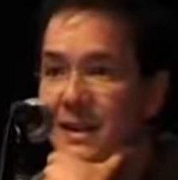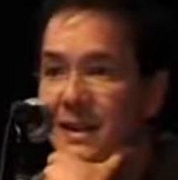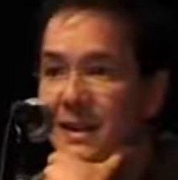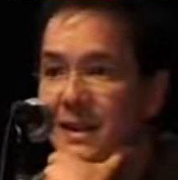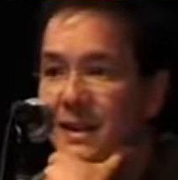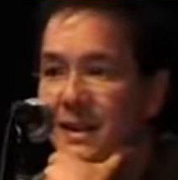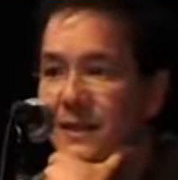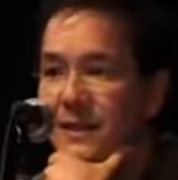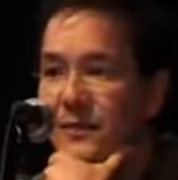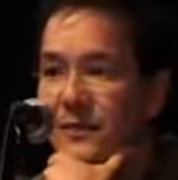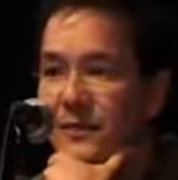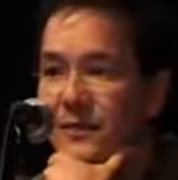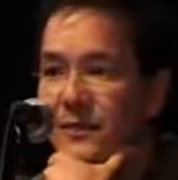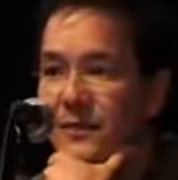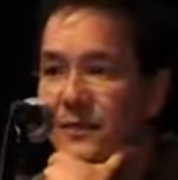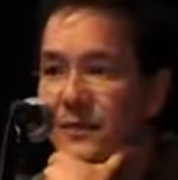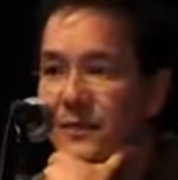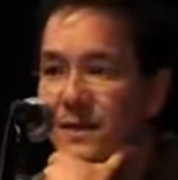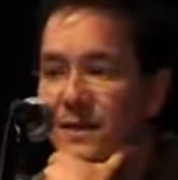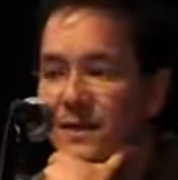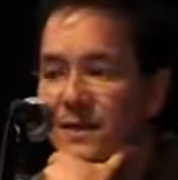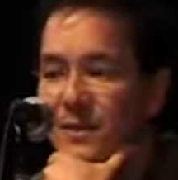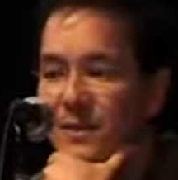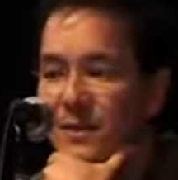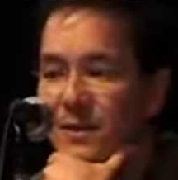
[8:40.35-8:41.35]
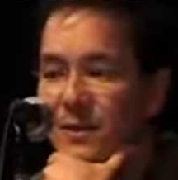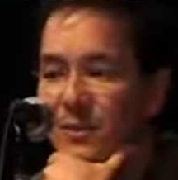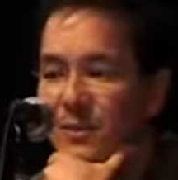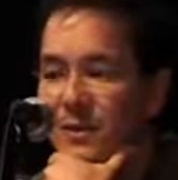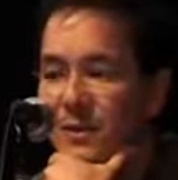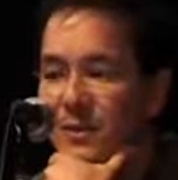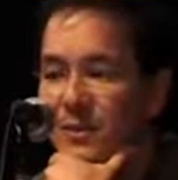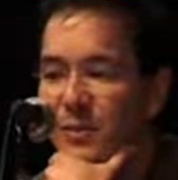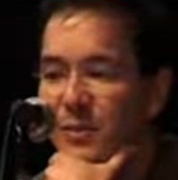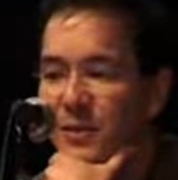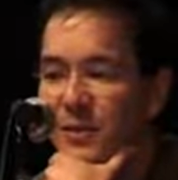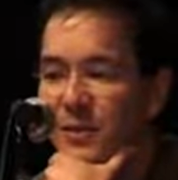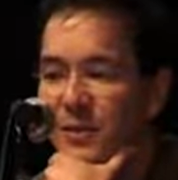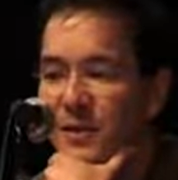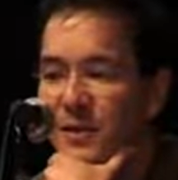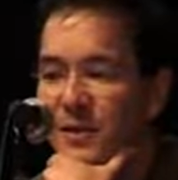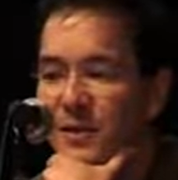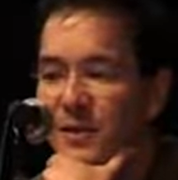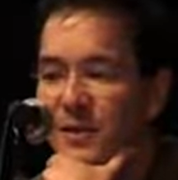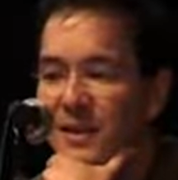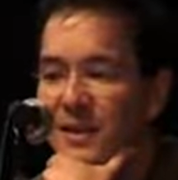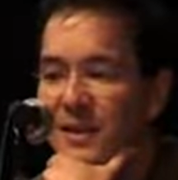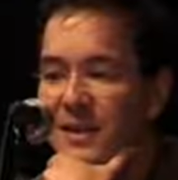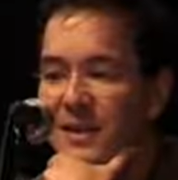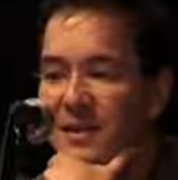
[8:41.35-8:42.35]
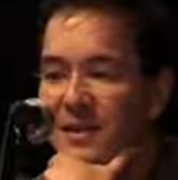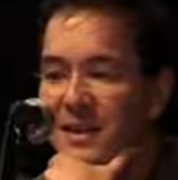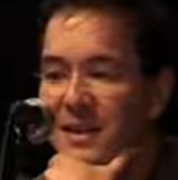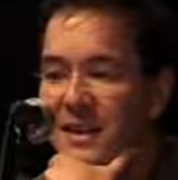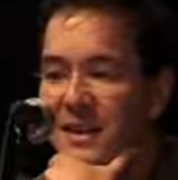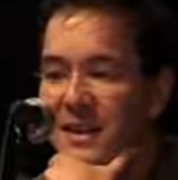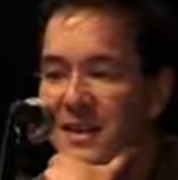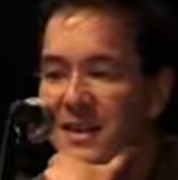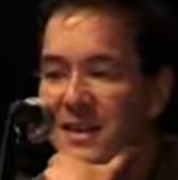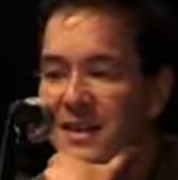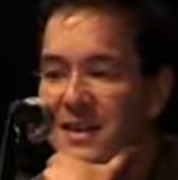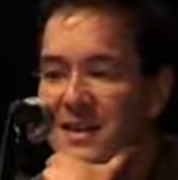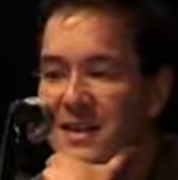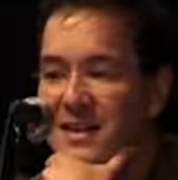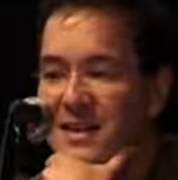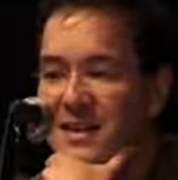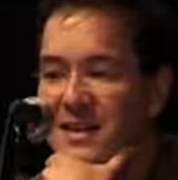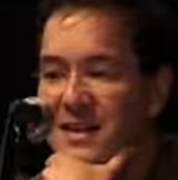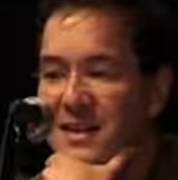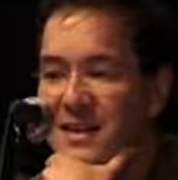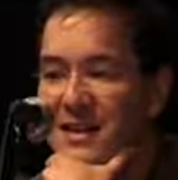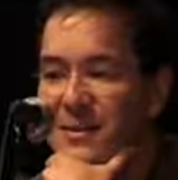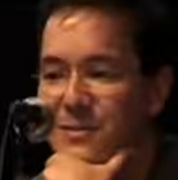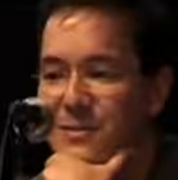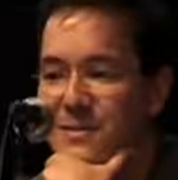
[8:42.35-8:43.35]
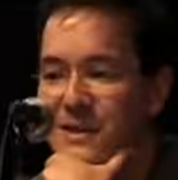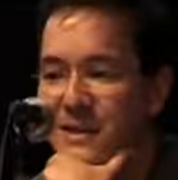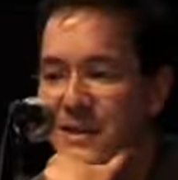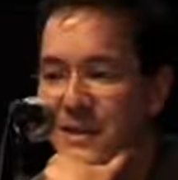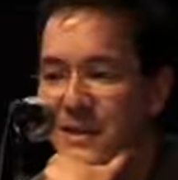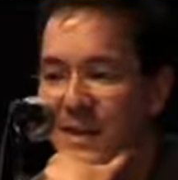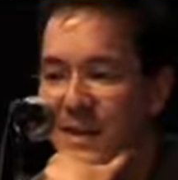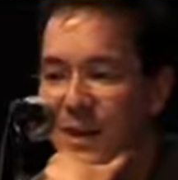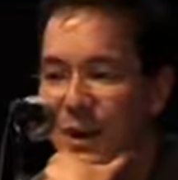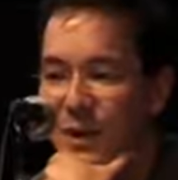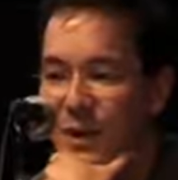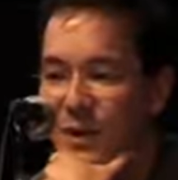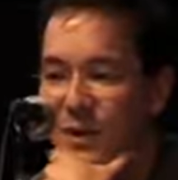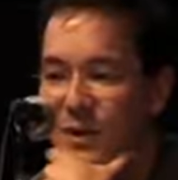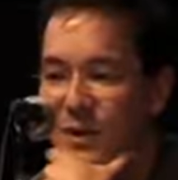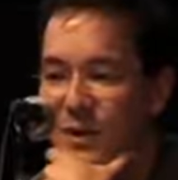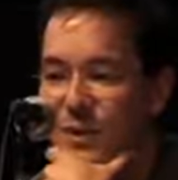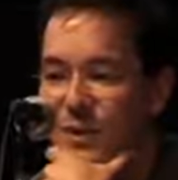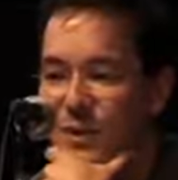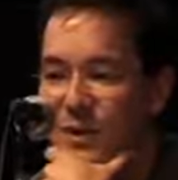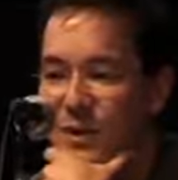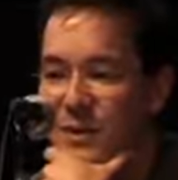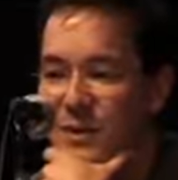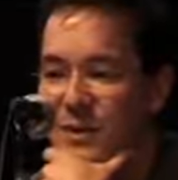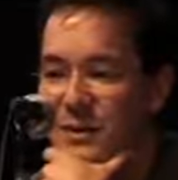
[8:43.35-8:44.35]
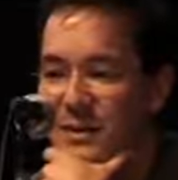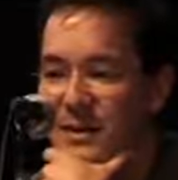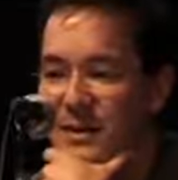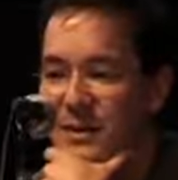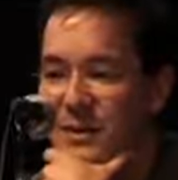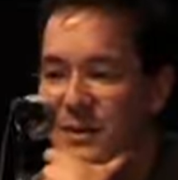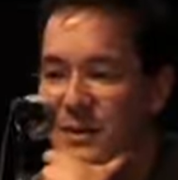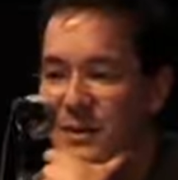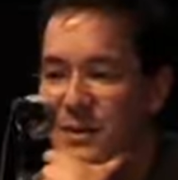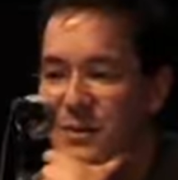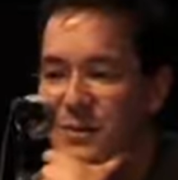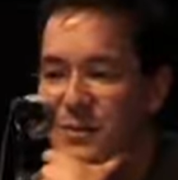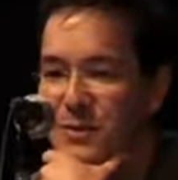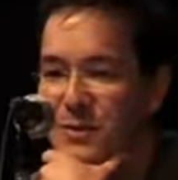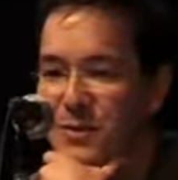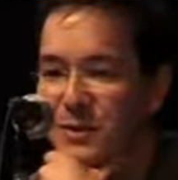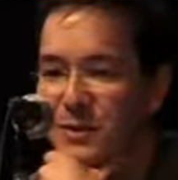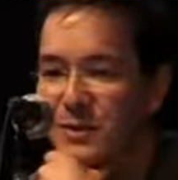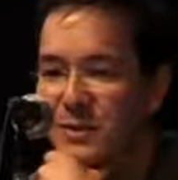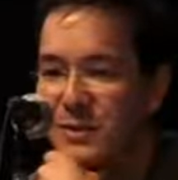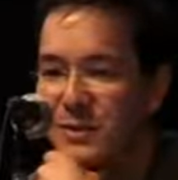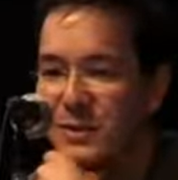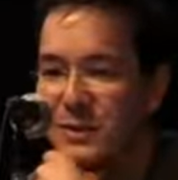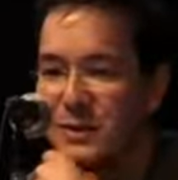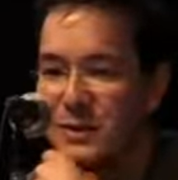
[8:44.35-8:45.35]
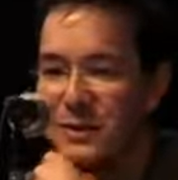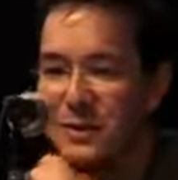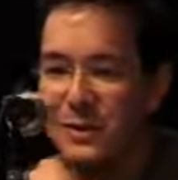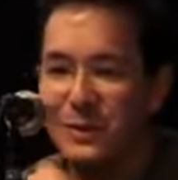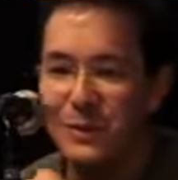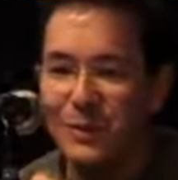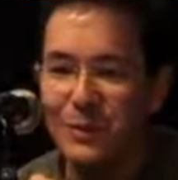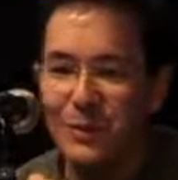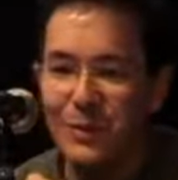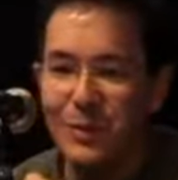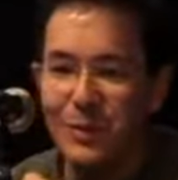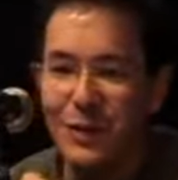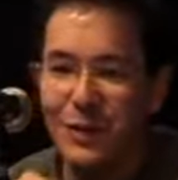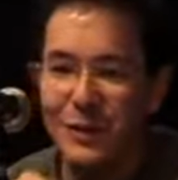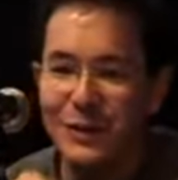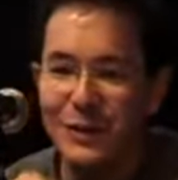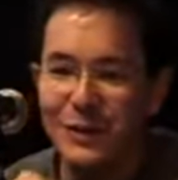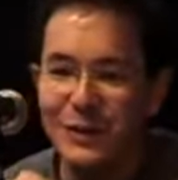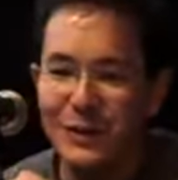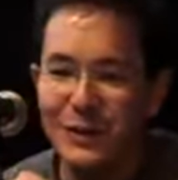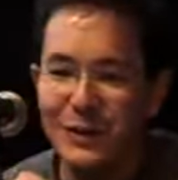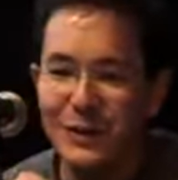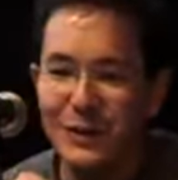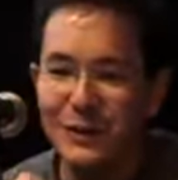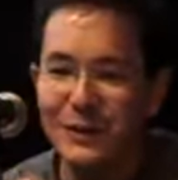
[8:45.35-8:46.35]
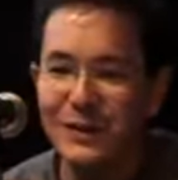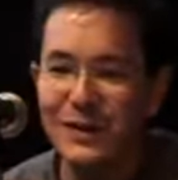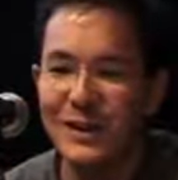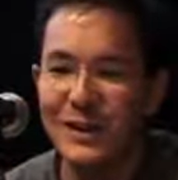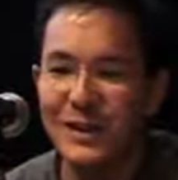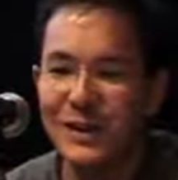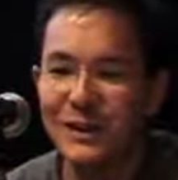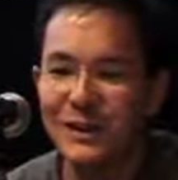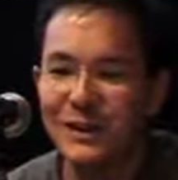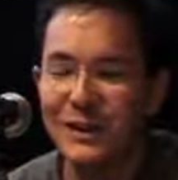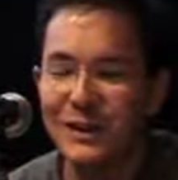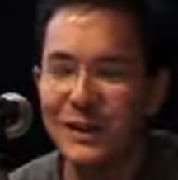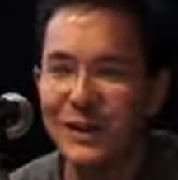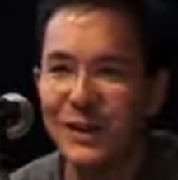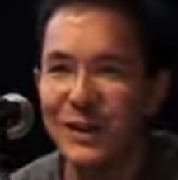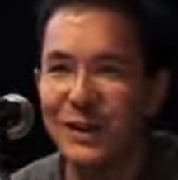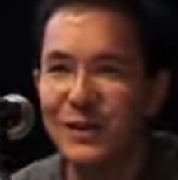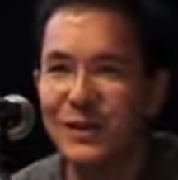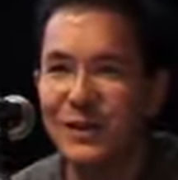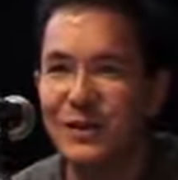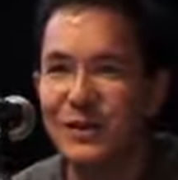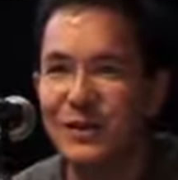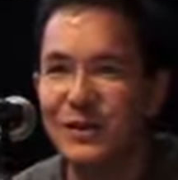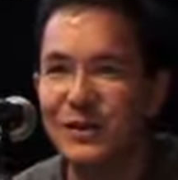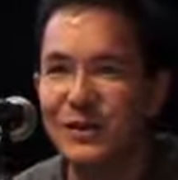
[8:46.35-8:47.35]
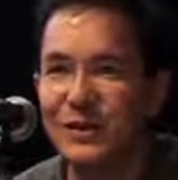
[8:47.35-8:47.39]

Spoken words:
at one point the text can't really go anywhere, at least not with my skills I have available.